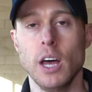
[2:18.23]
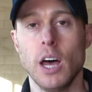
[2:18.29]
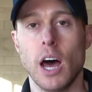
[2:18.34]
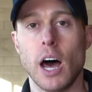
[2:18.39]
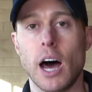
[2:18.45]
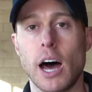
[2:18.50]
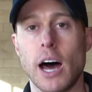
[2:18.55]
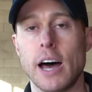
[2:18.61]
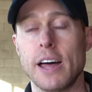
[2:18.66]

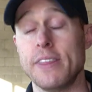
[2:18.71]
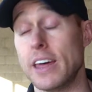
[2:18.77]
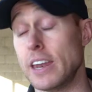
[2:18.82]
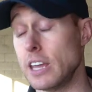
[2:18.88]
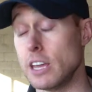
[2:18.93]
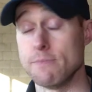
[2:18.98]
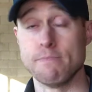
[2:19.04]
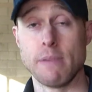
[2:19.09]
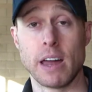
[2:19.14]
Uh, and then
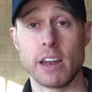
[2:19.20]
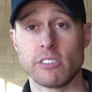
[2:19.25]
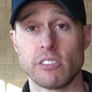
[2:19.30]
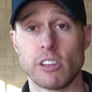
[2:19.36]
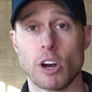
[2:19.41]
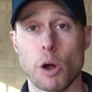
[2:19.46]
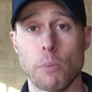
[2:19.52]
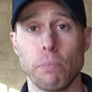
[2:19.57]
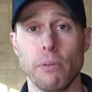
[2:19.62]
he met
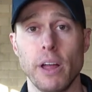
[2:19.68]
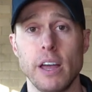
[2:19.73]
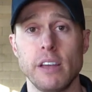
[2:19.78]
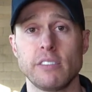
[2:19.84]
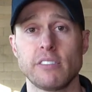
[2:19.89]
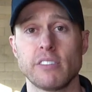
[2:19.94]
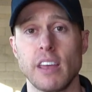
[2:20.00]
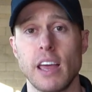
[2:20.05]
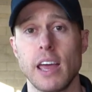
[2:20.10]
us at our
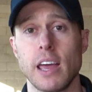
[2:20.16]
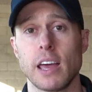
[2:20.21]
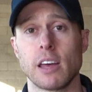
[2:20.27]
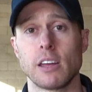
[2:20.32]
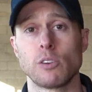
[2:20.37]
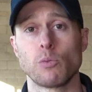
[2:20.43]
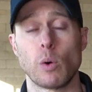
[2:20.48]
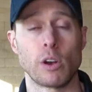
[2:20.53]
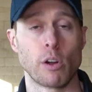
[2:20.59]
place
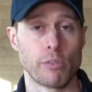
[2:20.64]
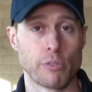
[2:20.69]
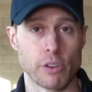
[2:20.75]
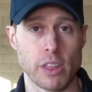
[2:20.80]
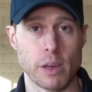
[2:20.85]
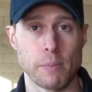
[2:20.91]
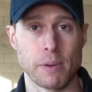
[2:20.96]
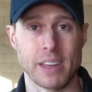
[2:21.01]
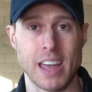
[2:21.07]
and went over
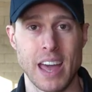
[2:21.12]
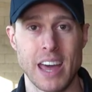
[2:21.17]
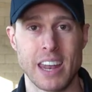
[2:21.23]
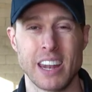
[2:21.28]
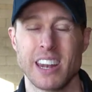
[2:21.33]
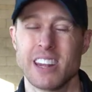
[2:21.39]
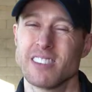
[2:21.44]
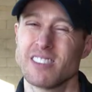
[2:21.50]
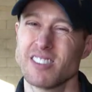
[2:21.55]
them
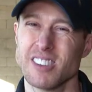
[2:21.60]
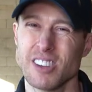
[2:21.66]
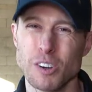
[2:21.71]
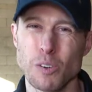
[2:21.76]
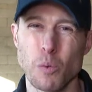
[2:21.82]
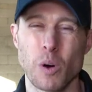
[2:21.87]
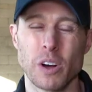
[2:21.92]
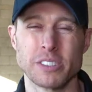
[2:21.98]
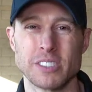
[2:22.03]
again, and it
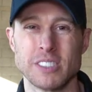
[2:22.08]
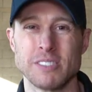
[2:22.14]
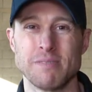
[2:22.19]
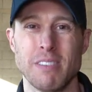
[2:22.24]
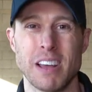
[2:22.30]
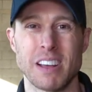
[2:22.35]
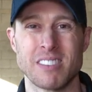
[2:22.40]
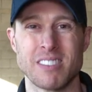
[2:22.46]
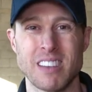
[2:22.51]
still
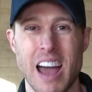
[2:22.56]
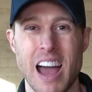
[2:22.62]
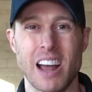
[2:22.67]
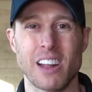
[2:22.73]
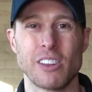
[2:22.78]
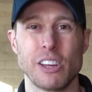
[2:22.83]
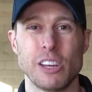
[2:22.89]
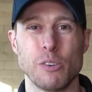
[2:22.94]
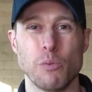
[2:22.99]
wasn't
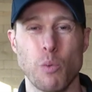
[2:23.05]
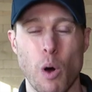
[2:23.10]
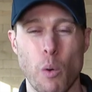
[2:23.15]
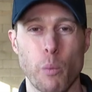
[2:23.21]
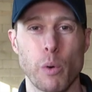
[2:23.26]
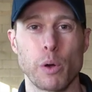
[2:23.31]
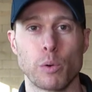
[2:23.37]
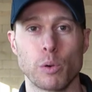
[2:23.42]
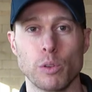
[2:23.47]
exactly what
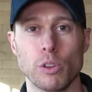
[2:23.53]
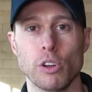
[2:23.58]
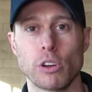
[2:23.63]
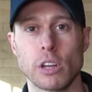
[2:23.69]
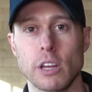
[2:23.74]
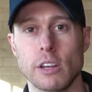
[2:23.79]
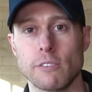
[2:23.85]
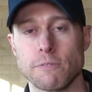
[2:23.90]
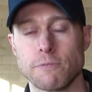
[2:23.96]
we were
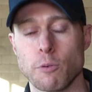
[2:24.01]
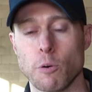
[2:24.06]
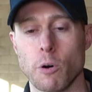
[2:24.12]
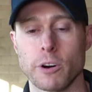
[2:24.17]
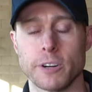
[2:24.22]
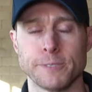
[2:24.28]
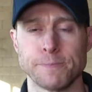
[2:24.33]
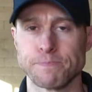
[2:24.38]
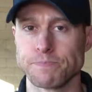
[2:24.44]
looking
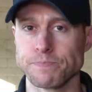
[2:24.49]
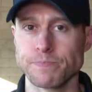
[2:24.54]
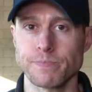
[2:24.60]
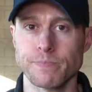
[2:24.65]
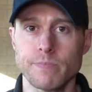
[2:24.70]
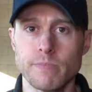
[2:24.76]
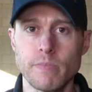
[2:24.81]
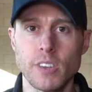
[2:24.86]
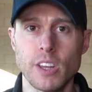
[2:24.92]
for.
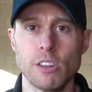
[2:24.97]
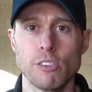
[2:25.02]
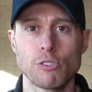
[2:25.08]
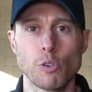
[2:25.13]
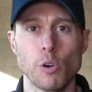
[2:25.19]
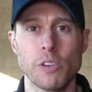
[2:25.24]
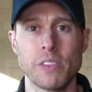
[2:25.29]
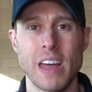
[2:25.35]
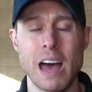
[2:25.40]
And
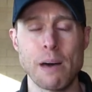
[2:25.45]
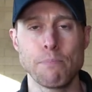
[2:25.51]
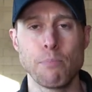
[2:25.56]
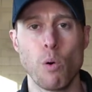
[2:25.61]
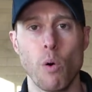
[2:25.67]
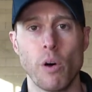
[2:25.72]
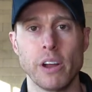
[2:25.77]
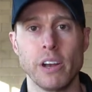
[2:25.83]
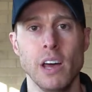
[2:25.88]
so at that
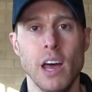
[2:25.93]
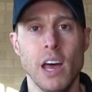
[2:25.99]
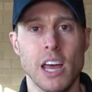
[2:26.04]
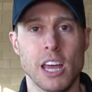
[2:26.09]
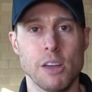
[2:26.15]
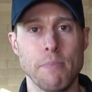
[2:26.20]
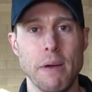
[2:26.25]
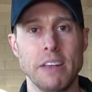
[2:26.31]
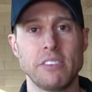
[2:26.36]
point,
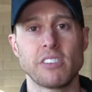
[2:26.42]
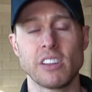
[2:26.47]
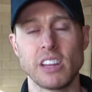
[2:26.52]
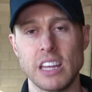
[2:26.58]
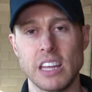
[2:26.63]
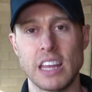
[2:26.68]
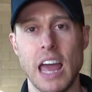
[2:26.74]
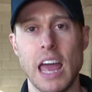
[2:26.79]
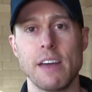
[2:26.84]
he
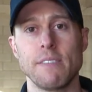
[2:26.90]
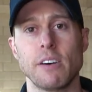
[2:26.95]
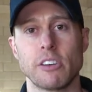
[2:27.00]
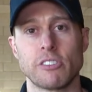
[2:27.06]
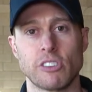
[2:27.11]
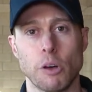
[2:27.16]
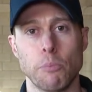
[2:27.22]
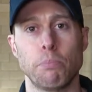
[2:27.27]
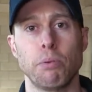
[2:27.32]
basically gave
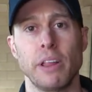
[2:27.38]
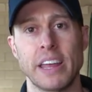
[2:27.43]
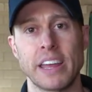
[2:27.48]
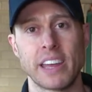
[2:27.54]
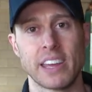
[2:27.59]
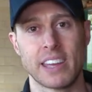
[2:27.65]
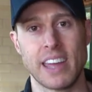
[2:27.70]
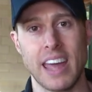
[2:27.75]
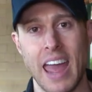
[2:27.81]
us a
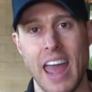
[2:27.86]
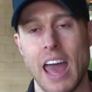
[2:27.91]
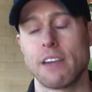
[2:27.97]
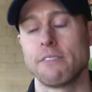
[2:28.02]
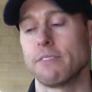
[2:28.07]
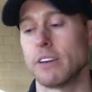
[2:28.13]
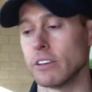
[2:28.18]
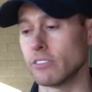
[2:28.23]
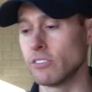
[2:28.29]
blank
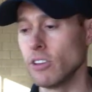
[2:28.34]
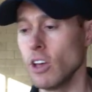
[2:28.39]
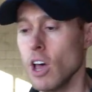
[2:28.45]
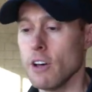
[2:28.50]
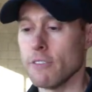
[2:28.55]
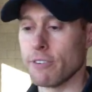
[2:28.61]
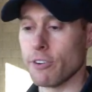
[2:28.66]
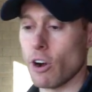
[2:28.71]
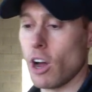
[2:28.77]
canvas
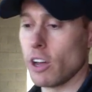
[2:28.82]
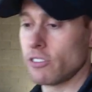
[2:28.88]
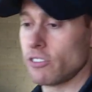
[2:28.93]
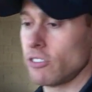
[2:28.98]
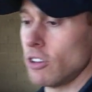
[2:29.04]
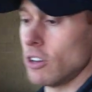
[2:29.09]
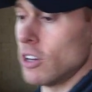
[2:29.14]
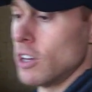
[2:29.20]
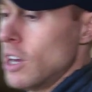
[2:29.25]
for us
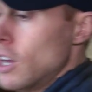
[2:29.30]
to